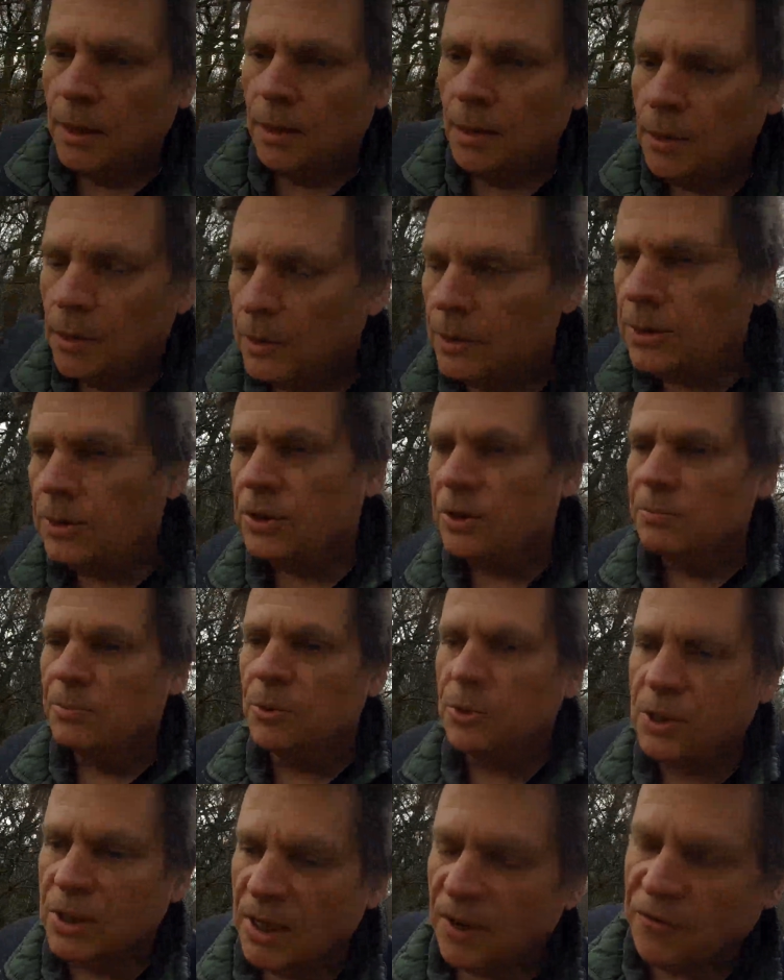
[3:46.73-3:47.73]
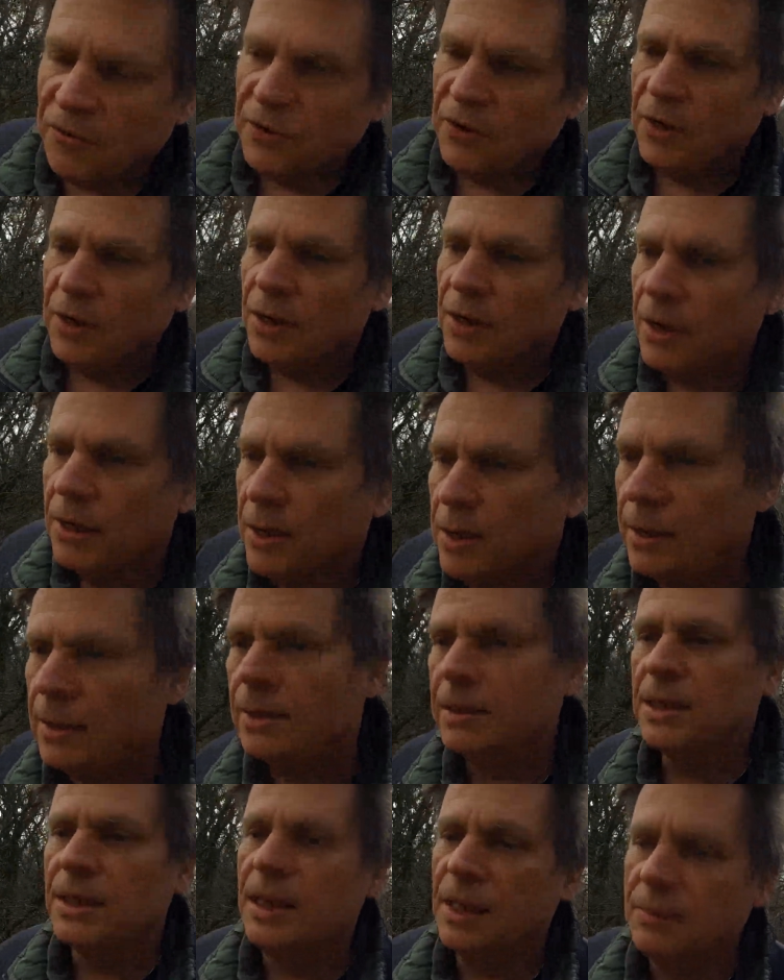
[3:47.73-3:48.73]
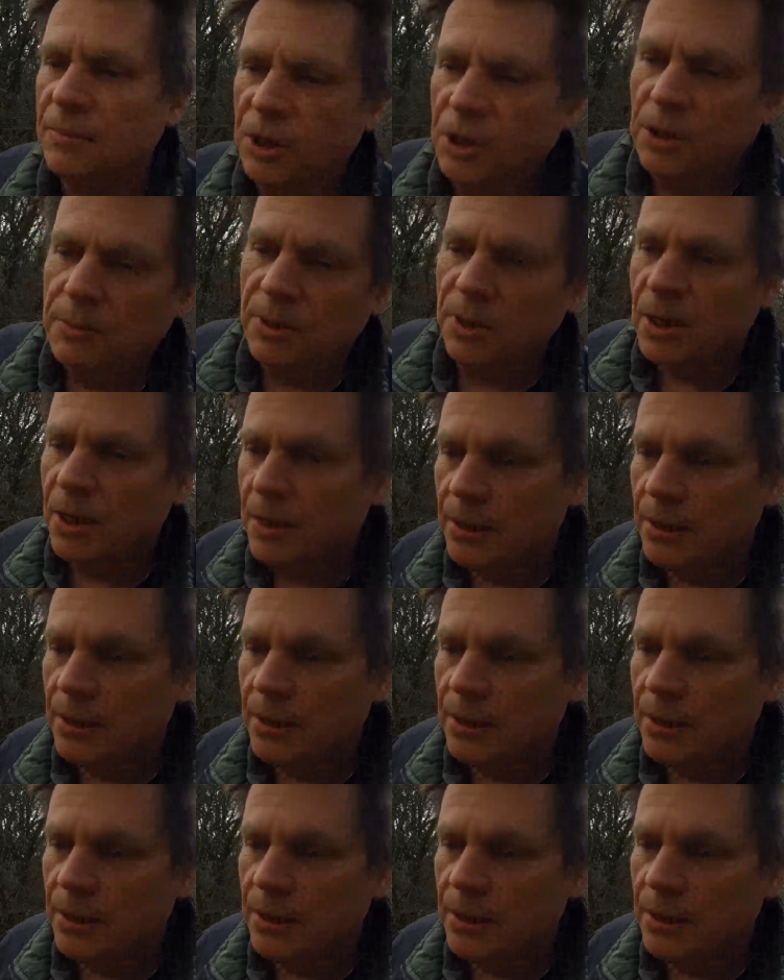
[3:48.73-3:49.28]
I want to do some more stuff for Team Human,